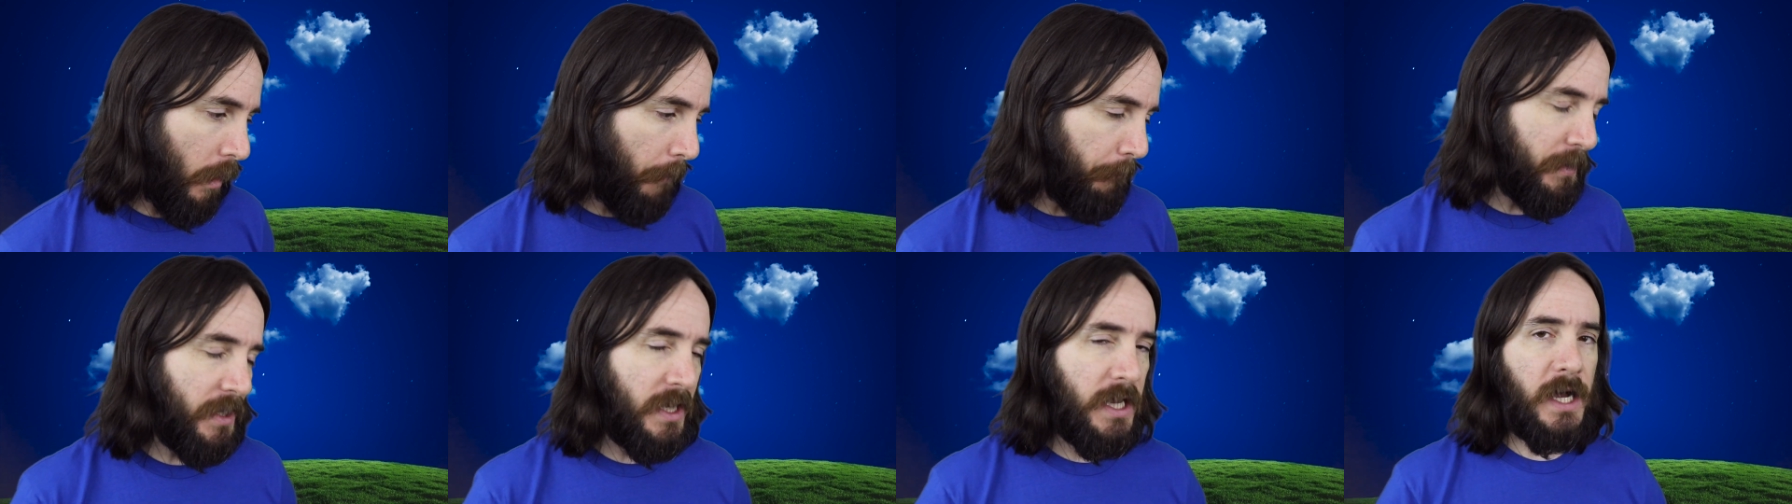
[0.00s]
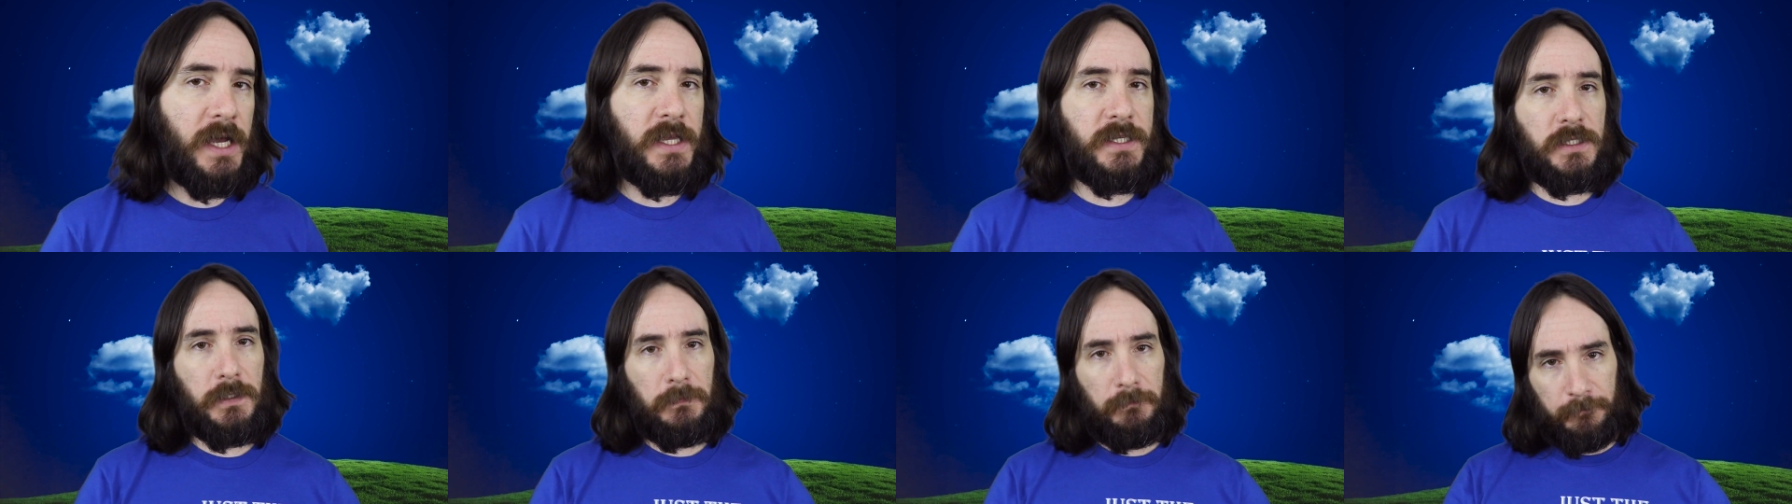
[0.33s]

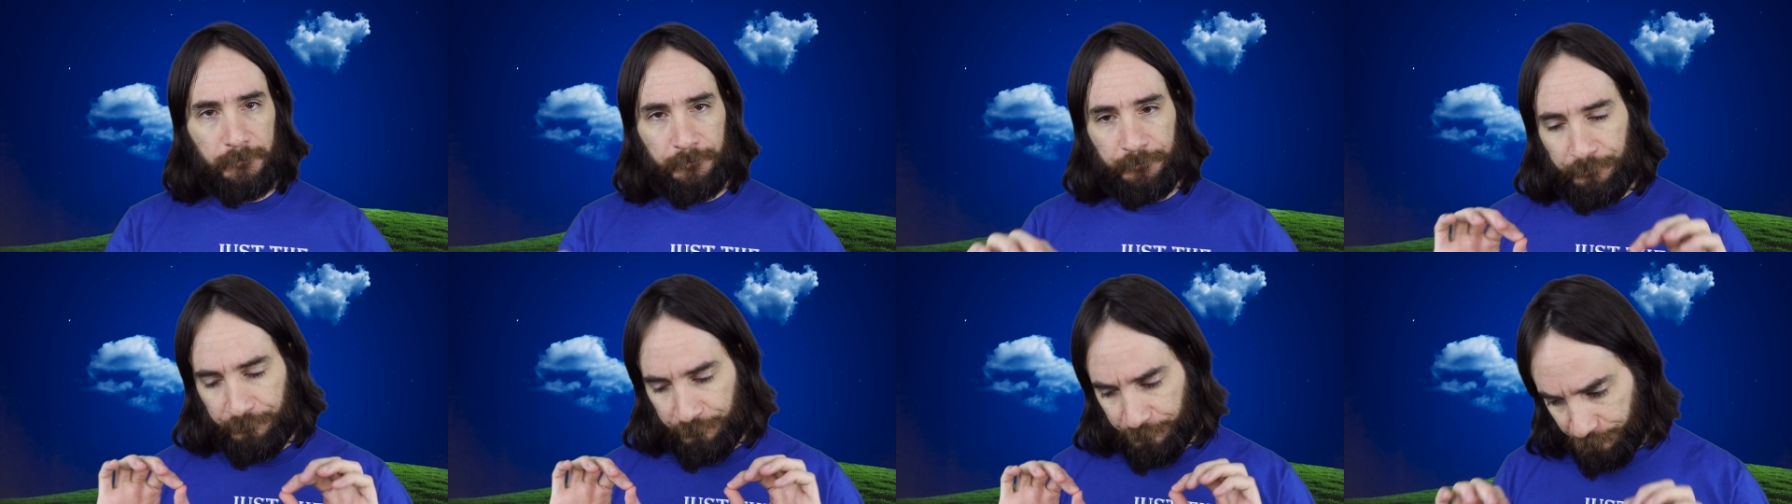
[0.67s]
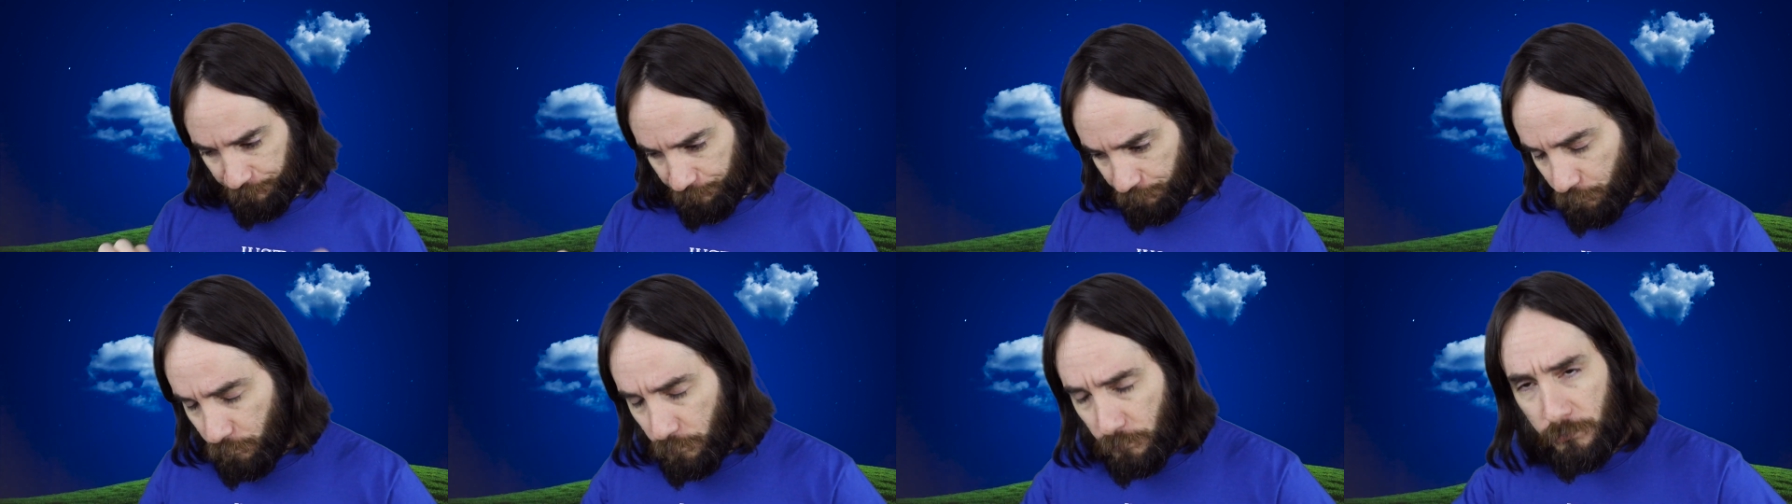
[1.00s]
Because
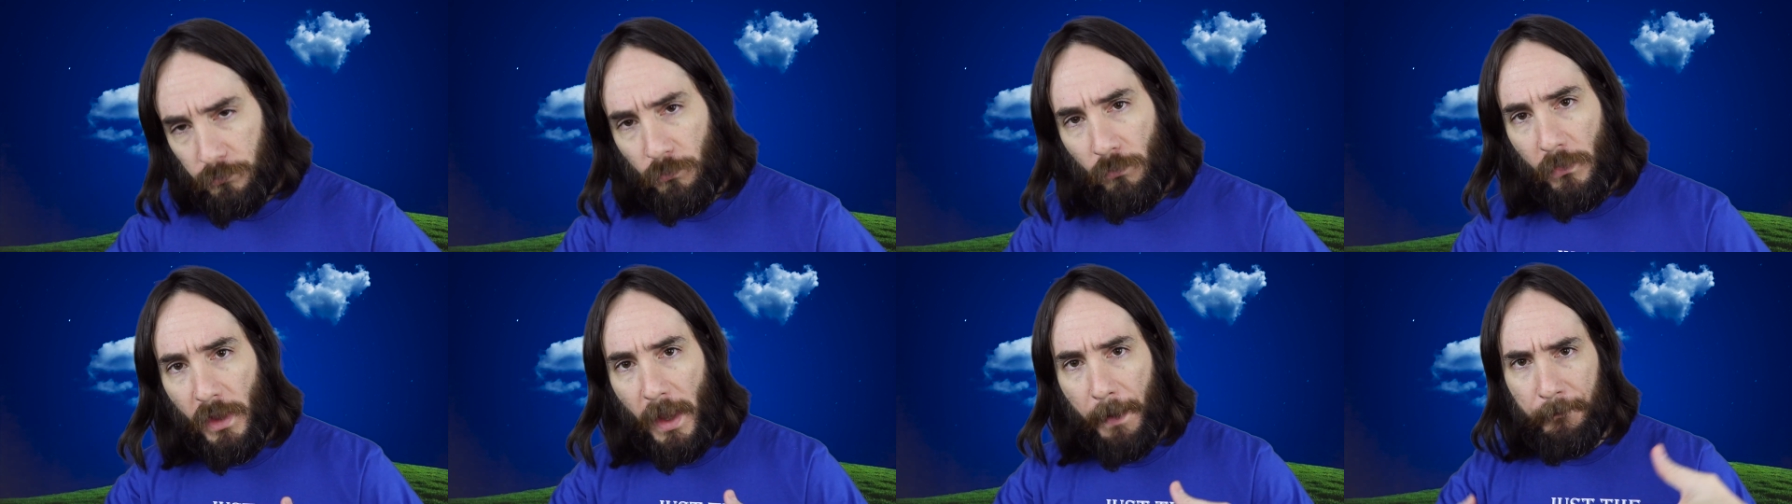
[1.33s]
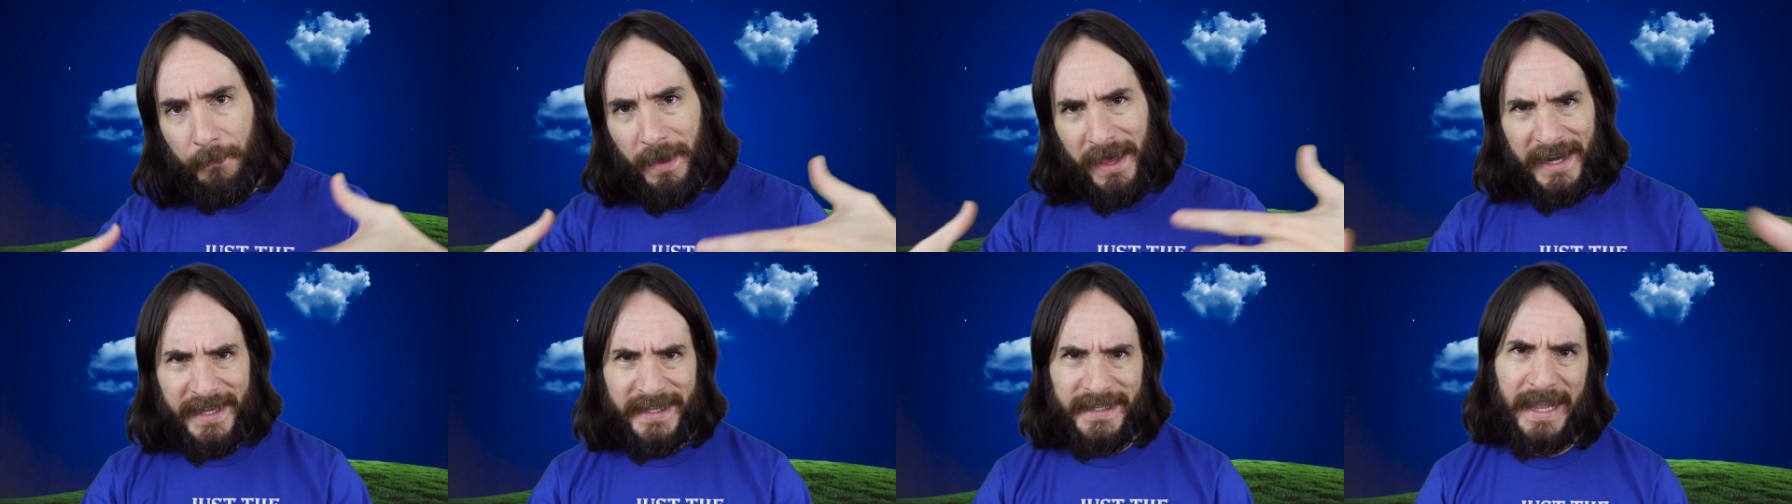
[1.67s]

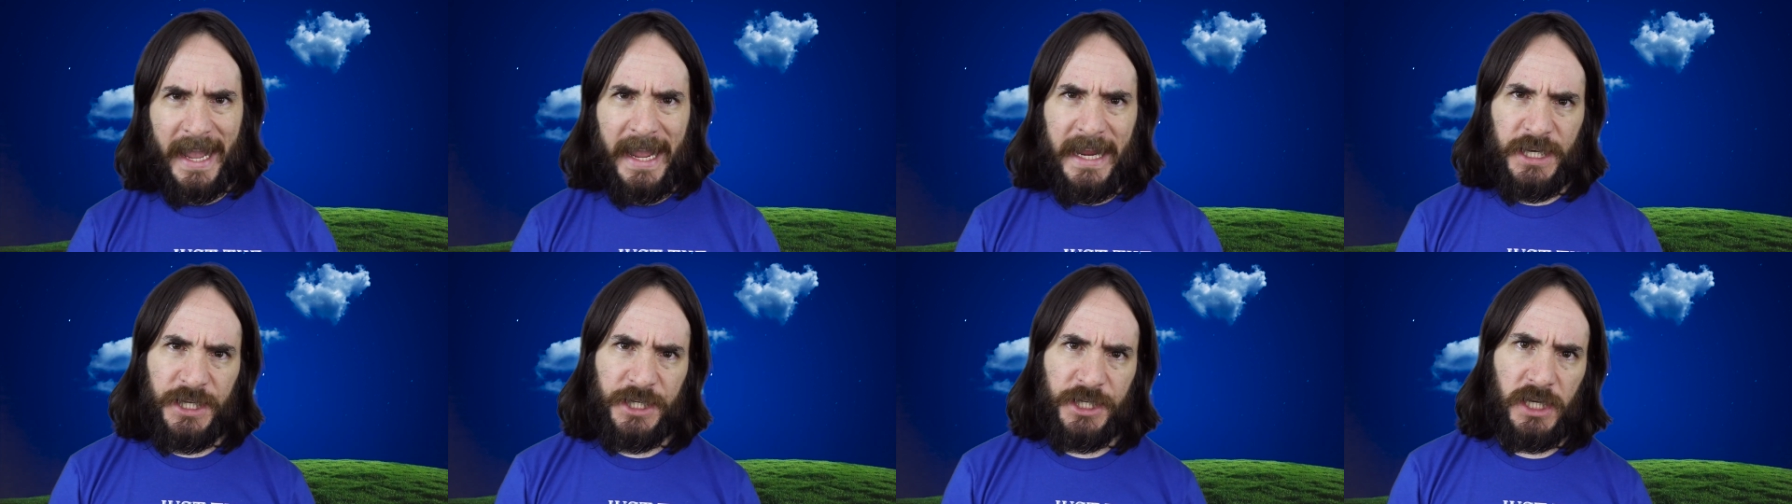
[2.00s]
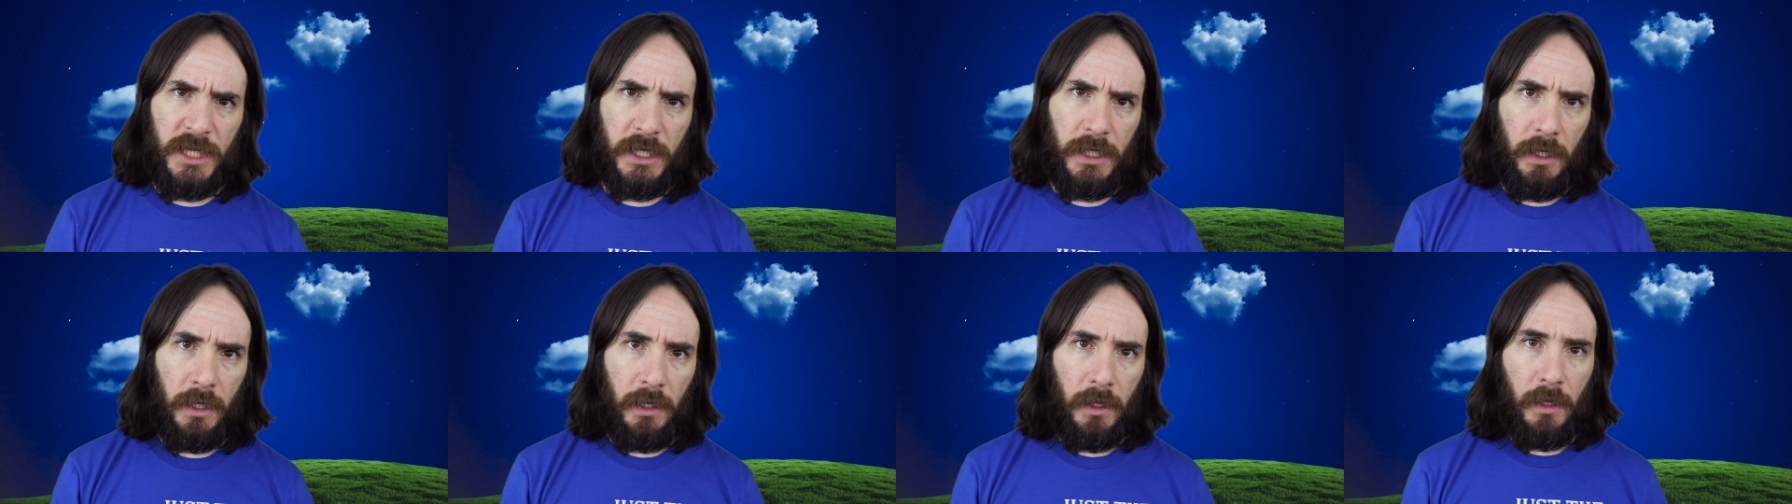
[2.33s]

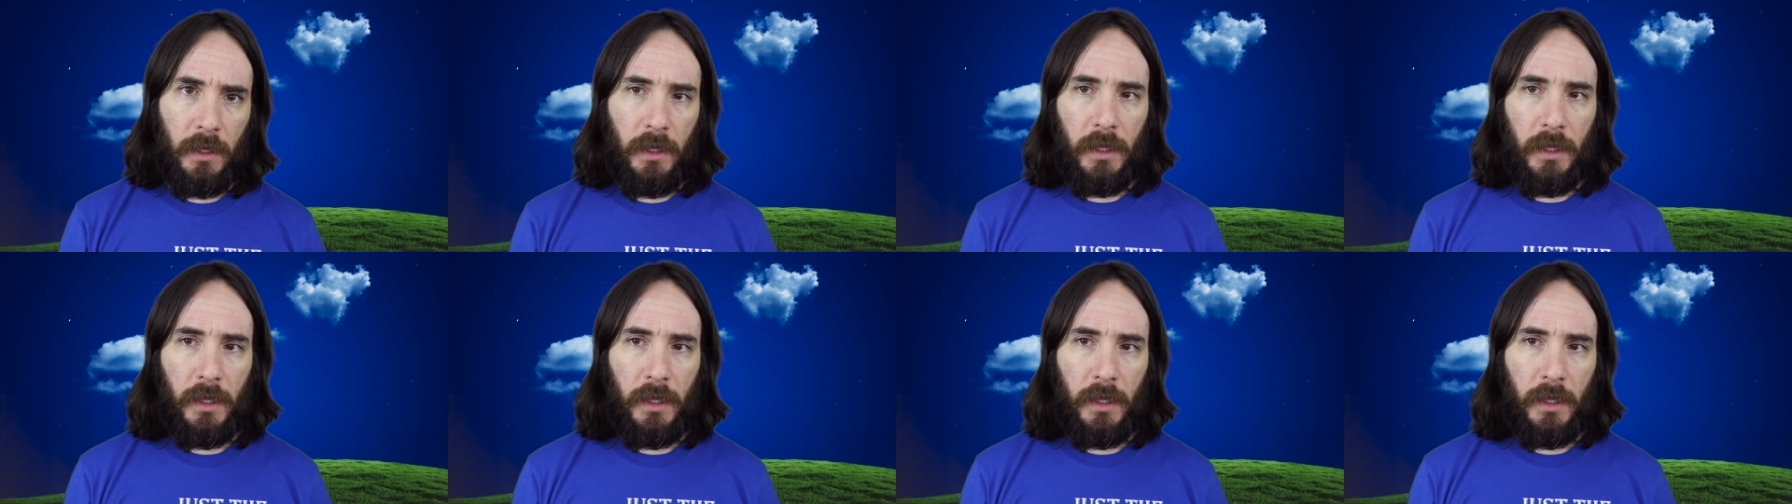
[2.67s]
meditation